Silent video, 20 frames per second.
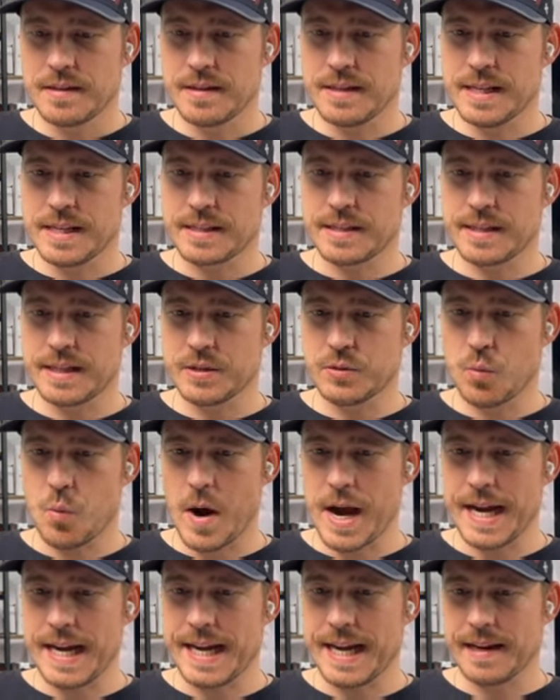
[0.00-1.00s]
This is
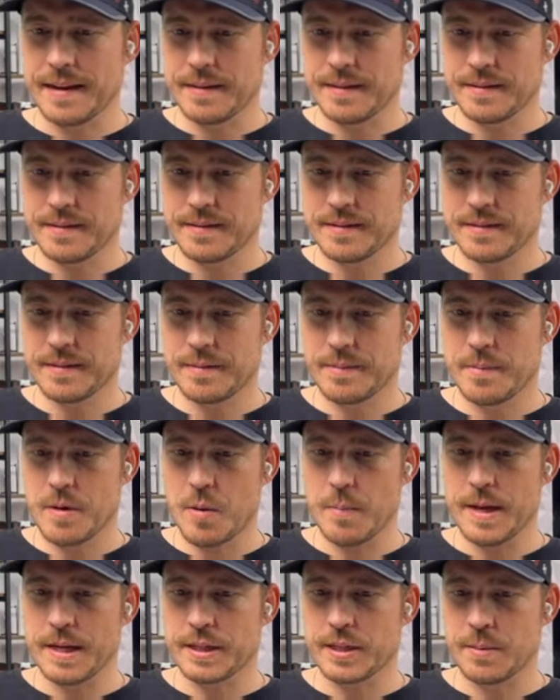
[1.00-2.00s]
waning.
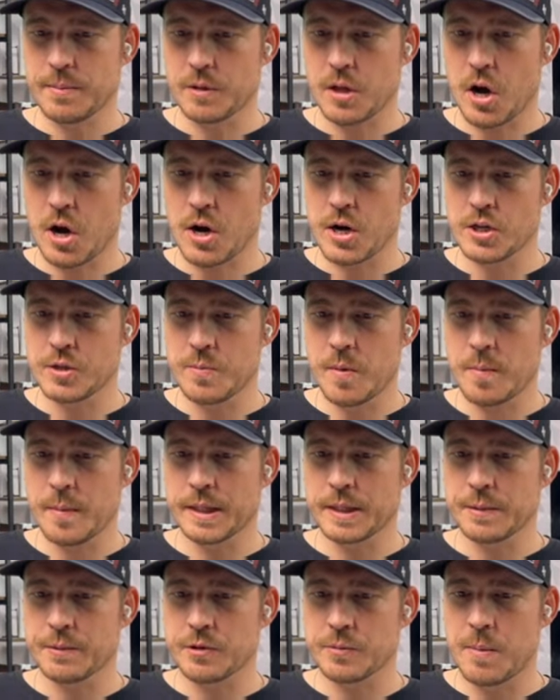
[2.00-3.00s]
Momentum large,
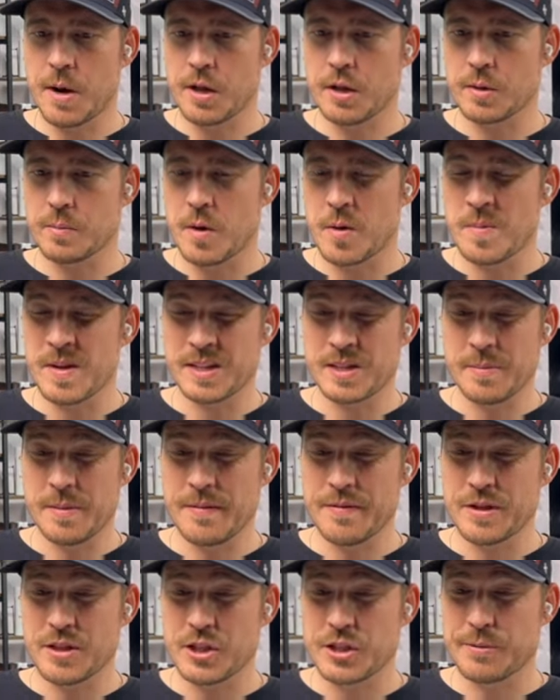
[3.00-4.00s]
momentum smaller, momentum
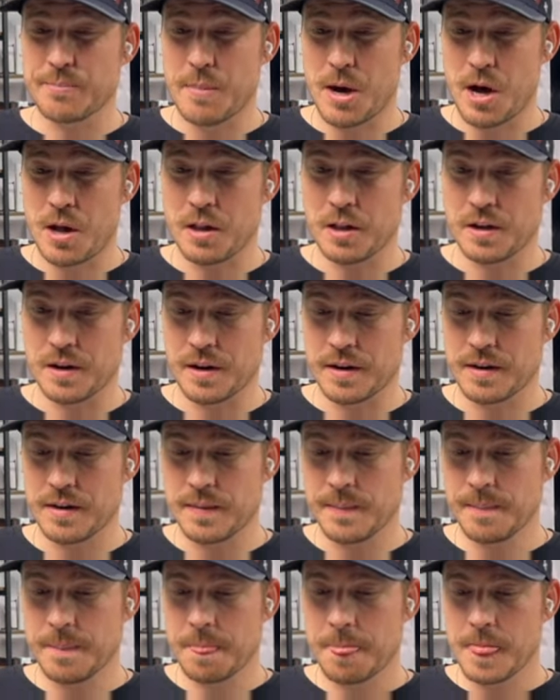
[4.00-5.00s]
even smaller.
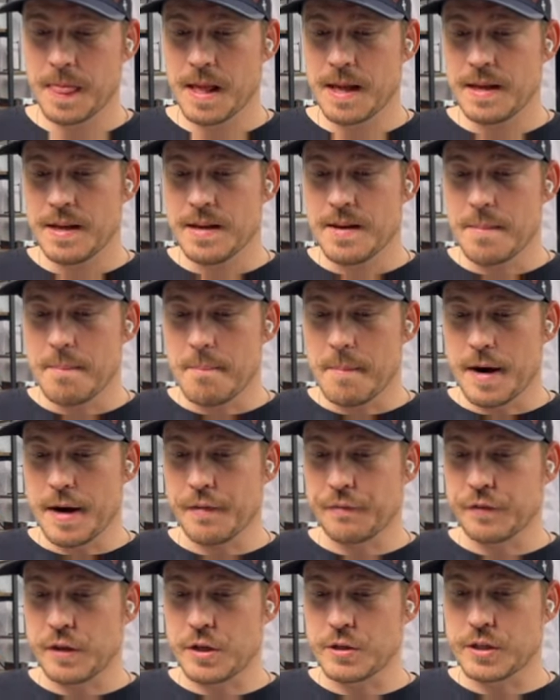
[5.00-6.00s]
Money
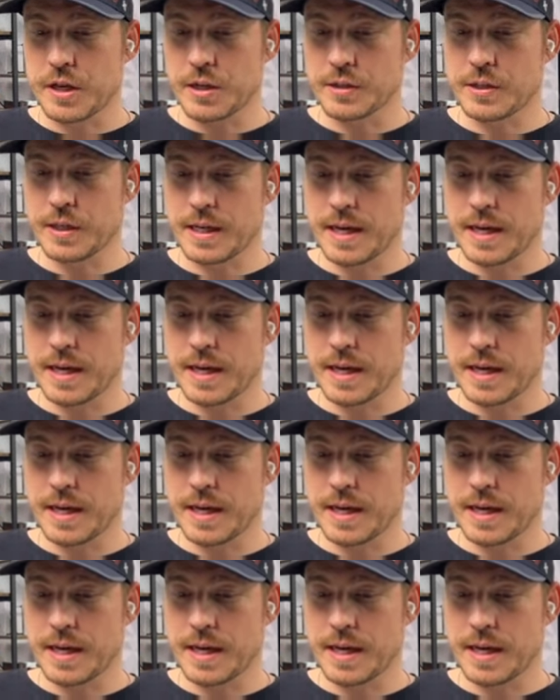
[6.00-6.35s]
flow is also